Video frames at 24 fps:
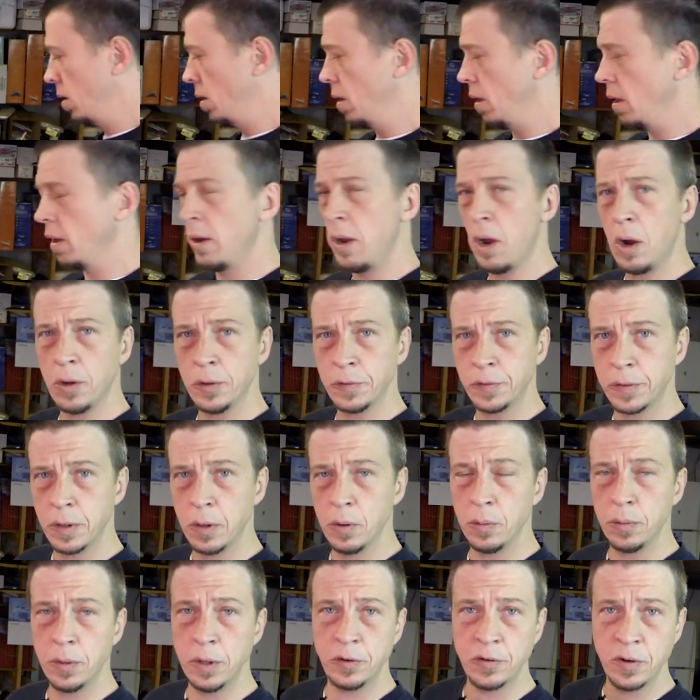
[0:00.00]
and
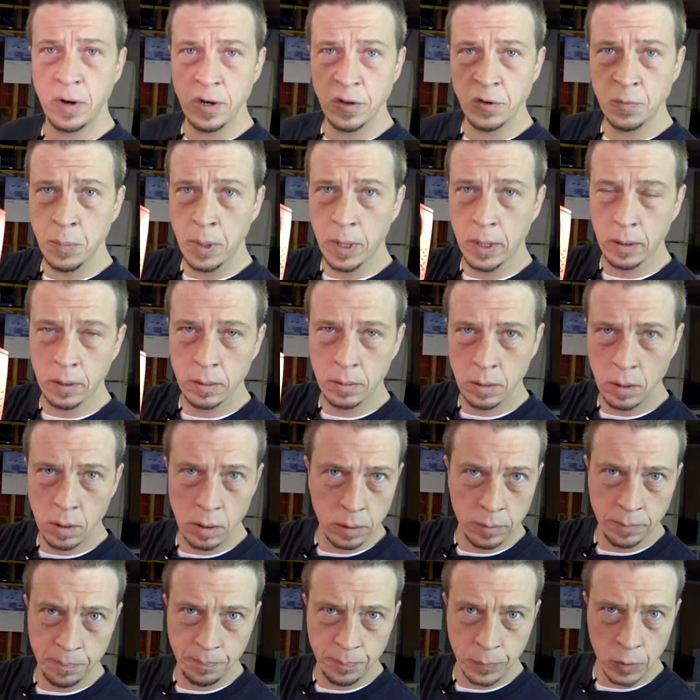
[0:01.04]
also the transmitter,
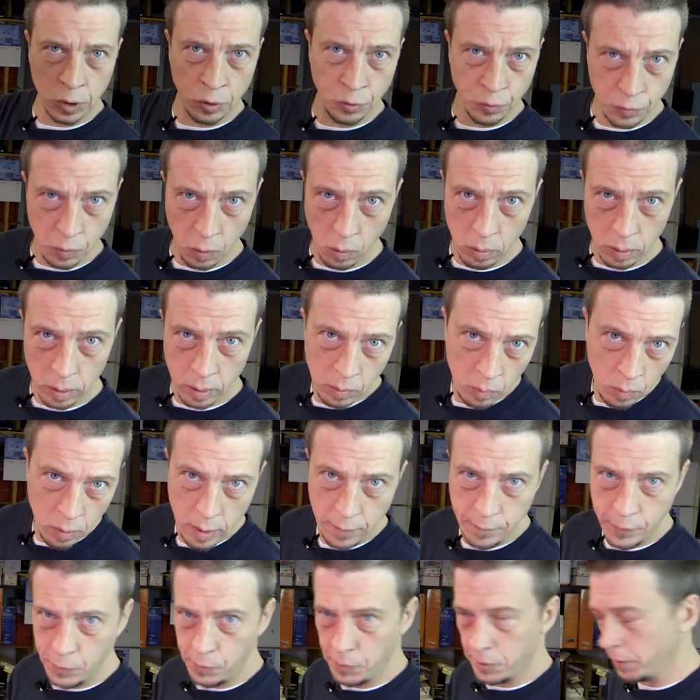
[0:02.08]
or controller,
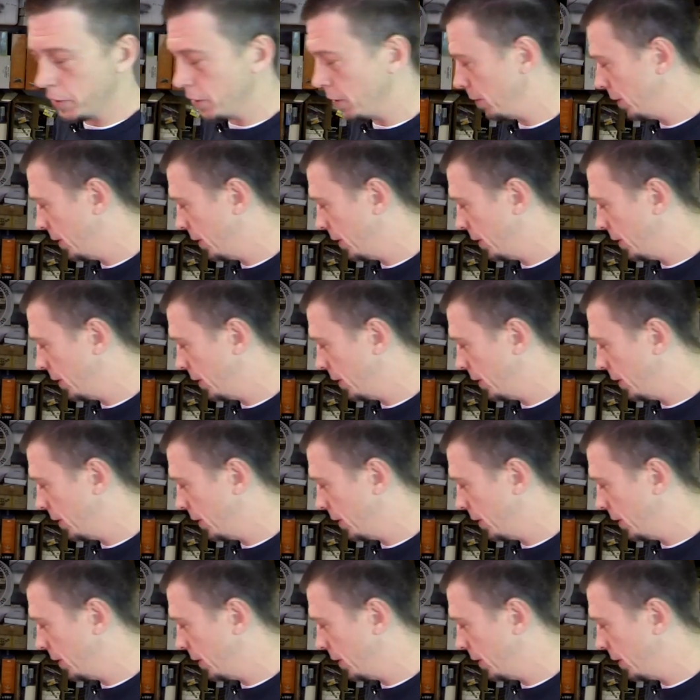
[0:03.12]
whatever you want to call